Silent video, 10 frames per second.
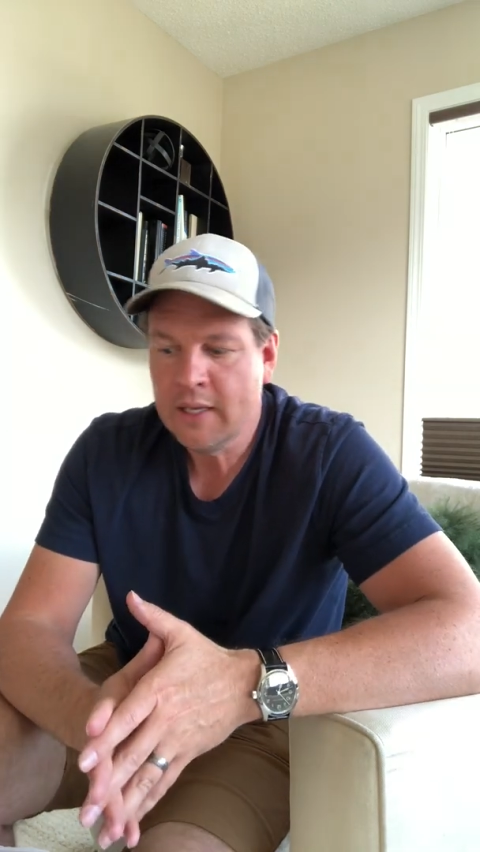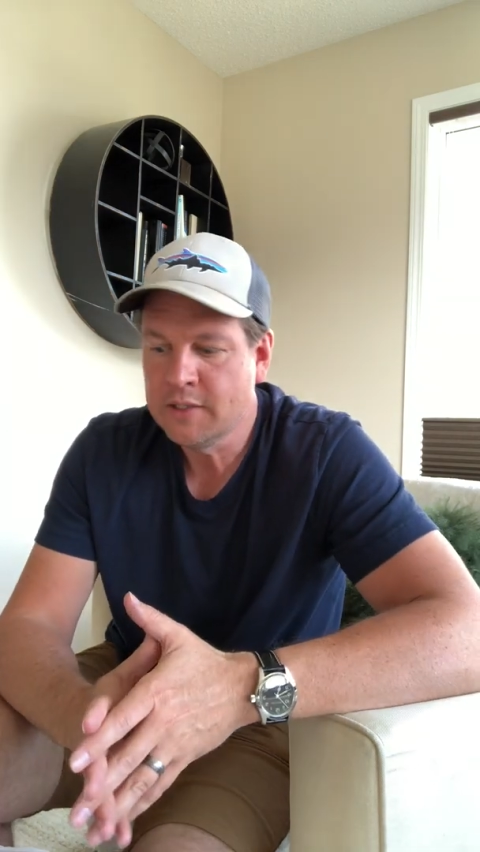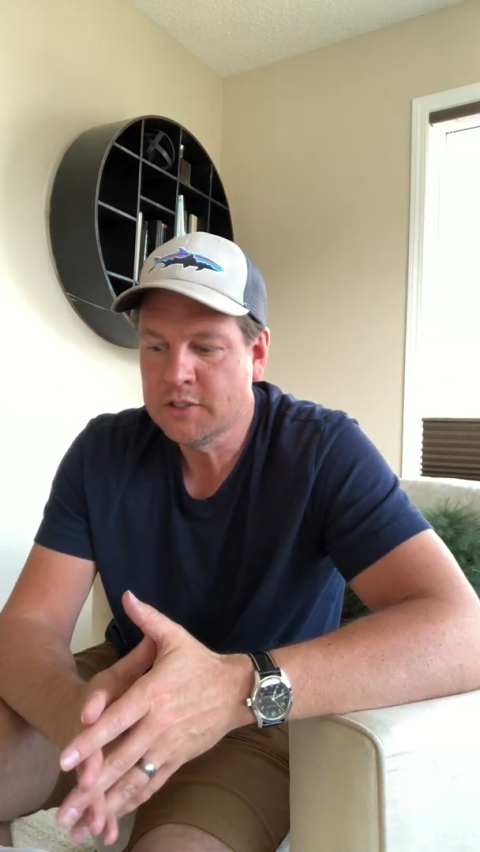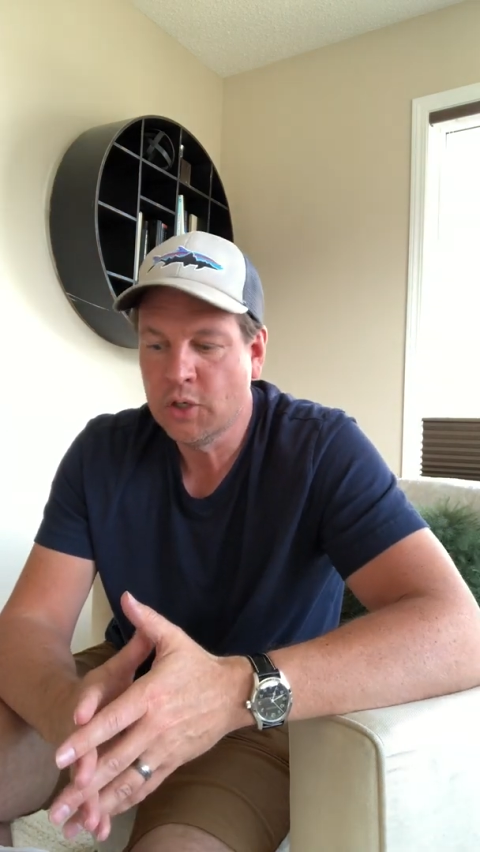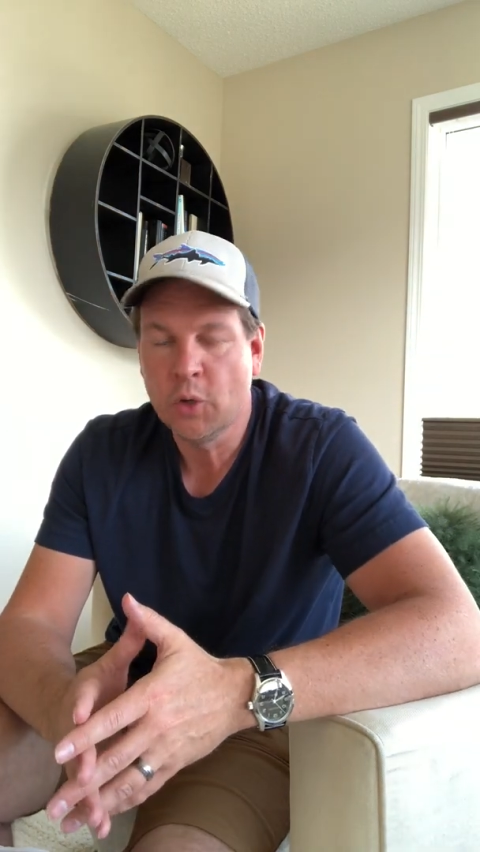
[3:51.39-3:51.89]

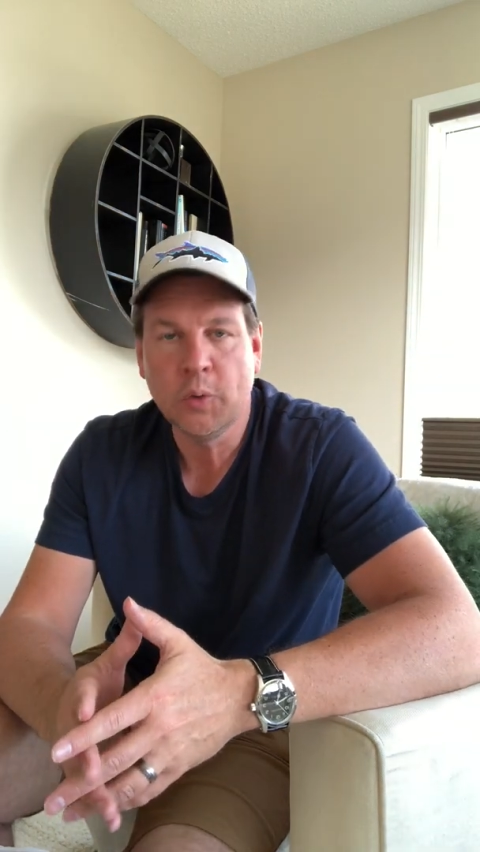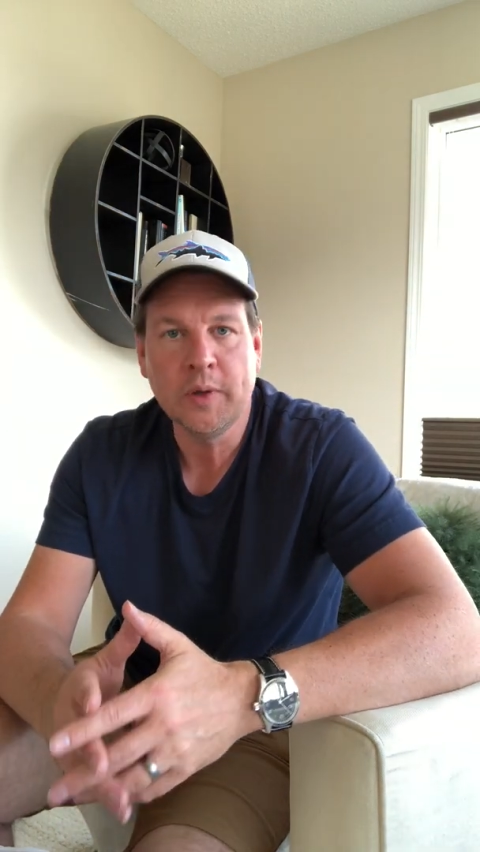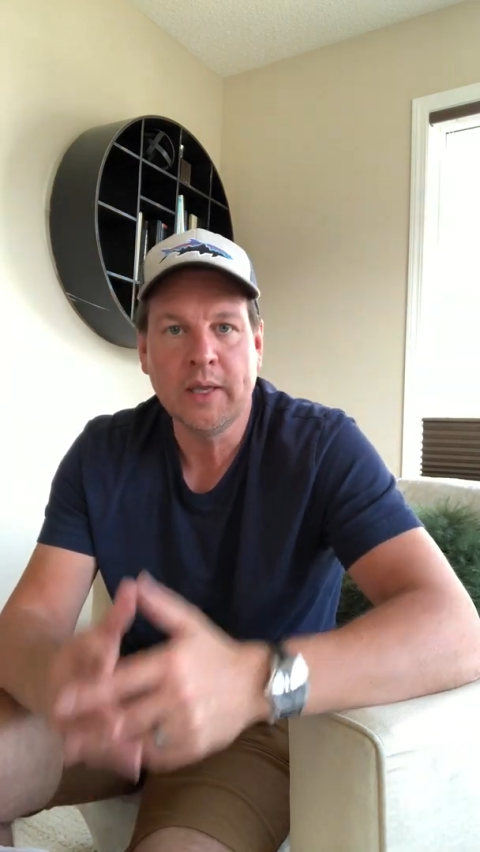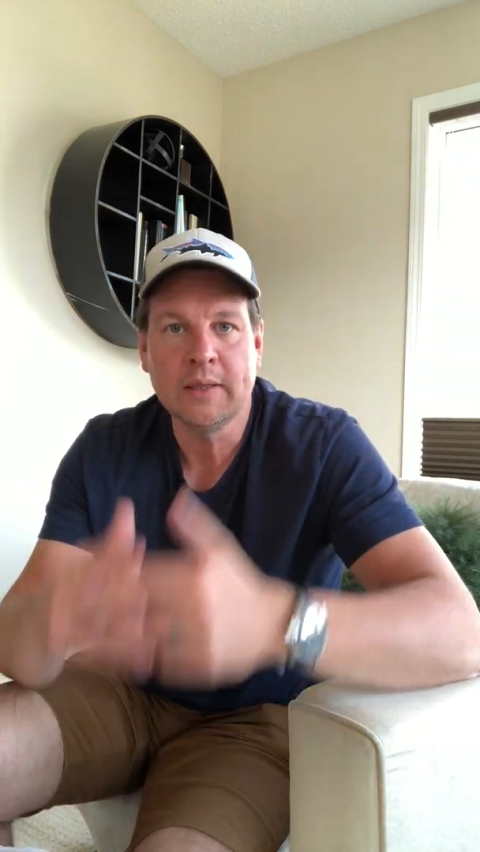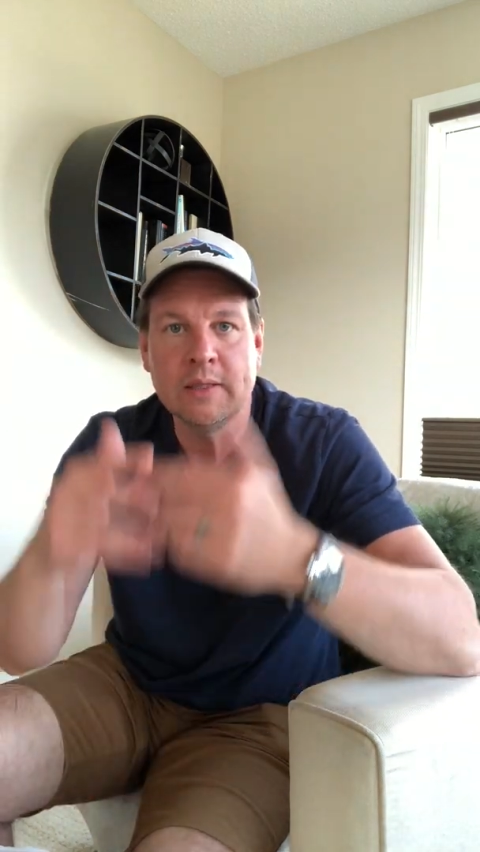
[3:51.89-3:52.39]
And so
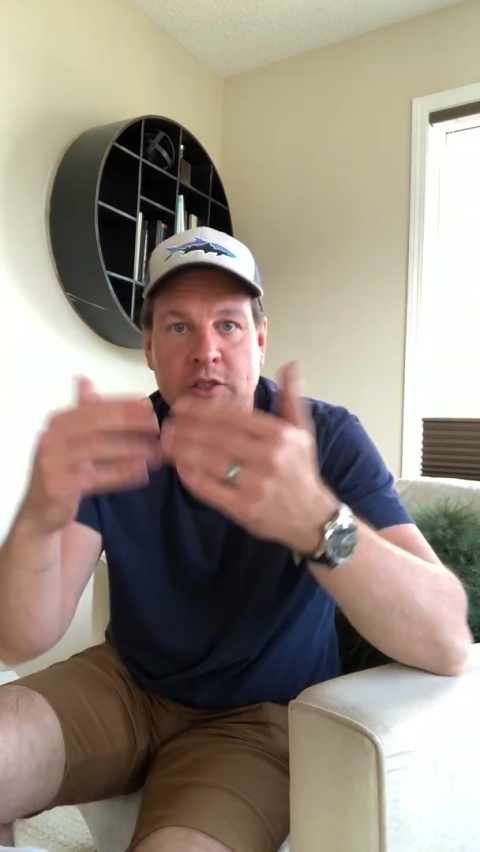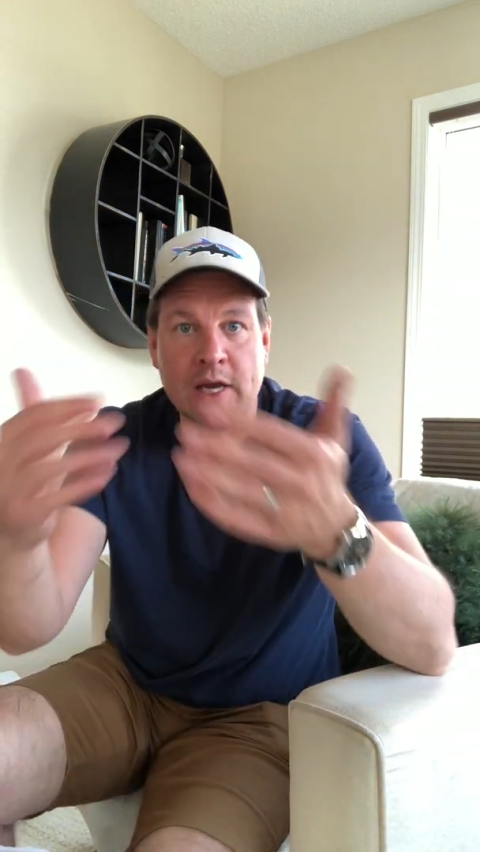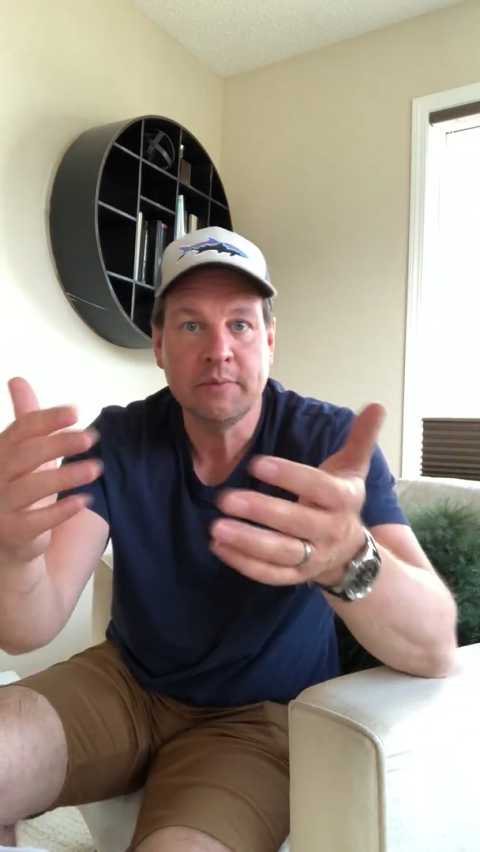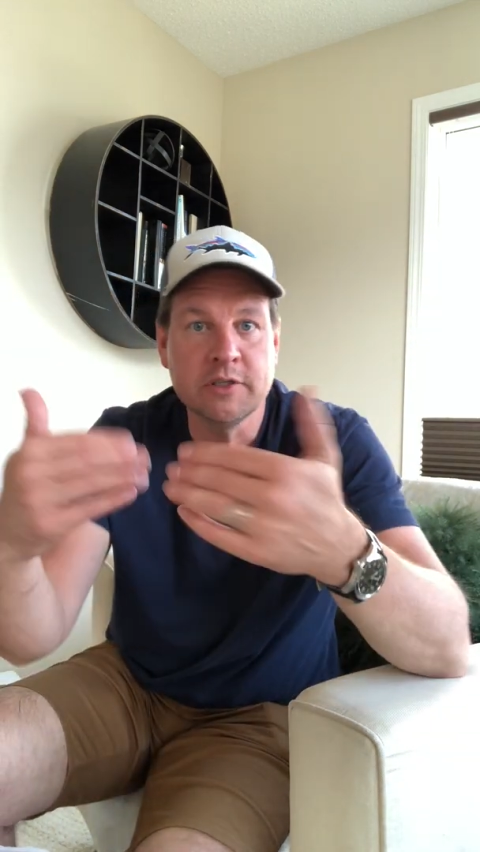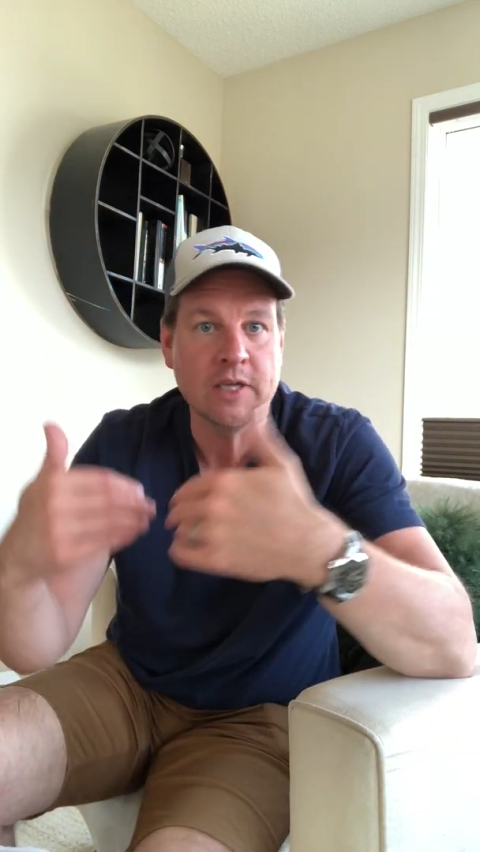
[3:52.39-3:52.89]
in the
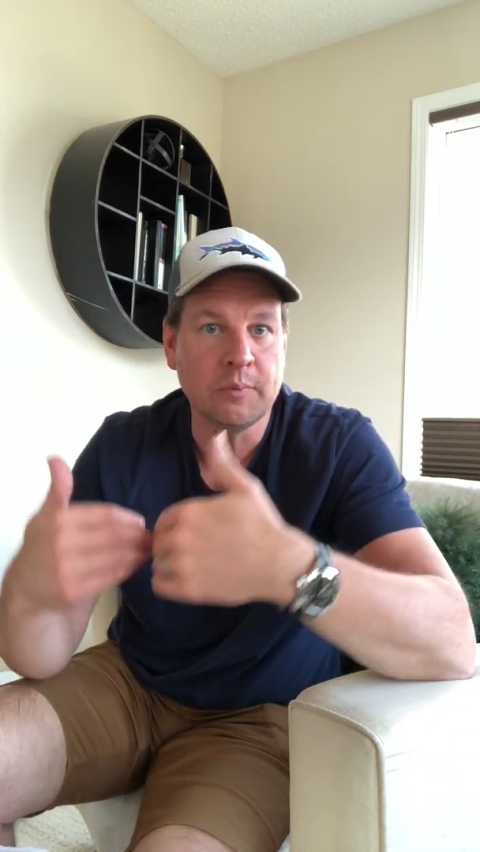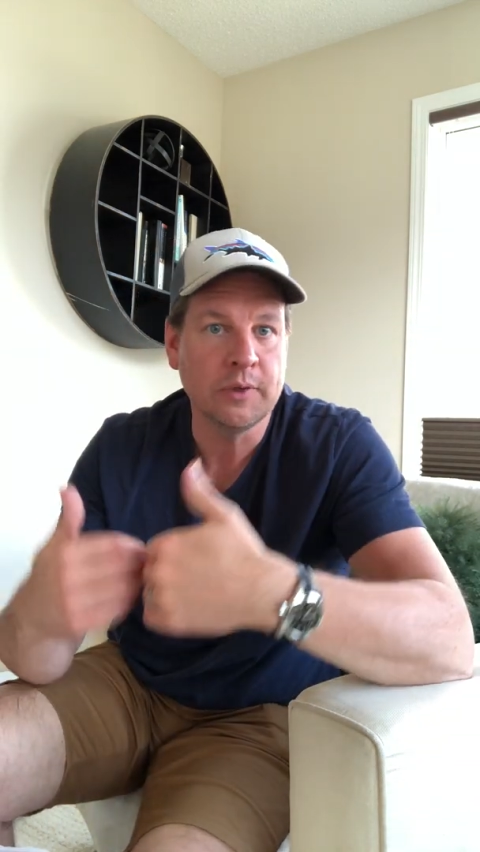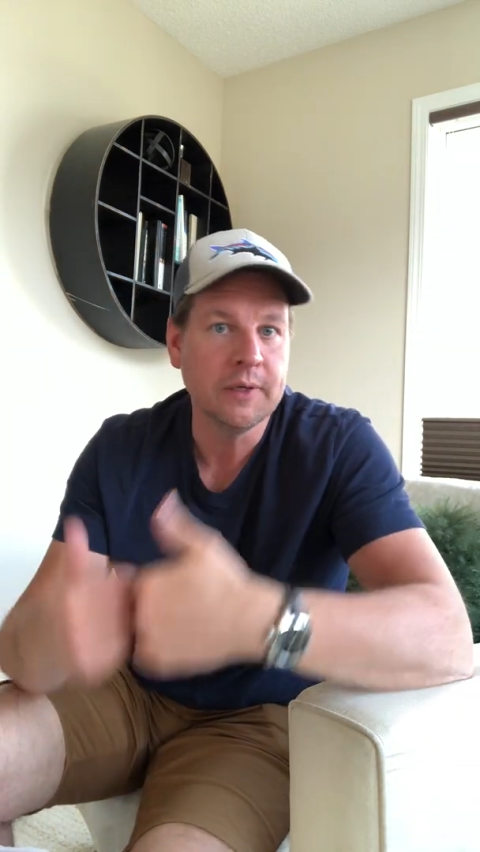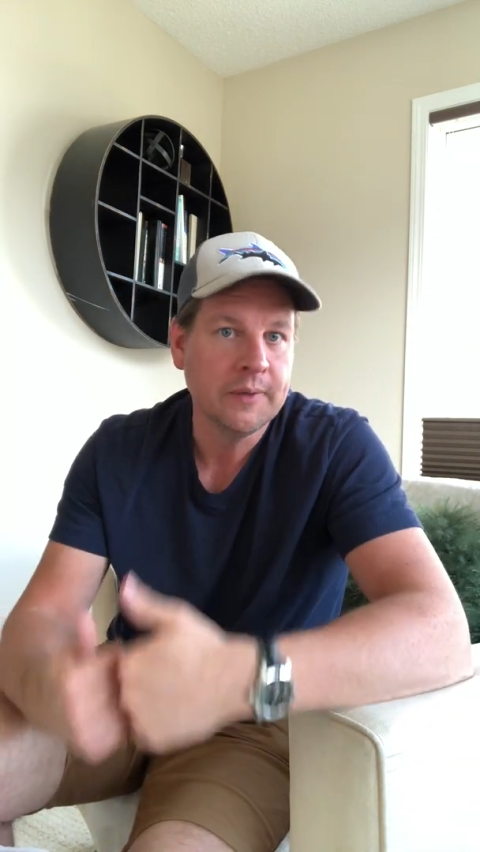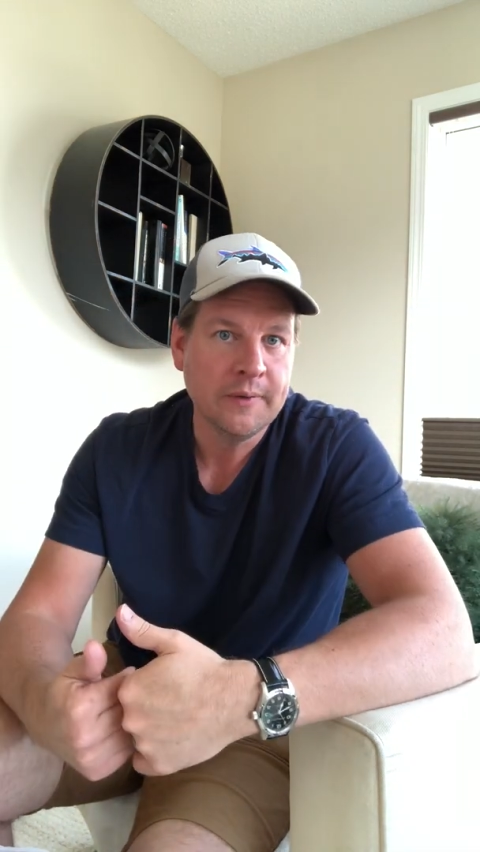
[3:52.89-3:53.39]
chapter summary,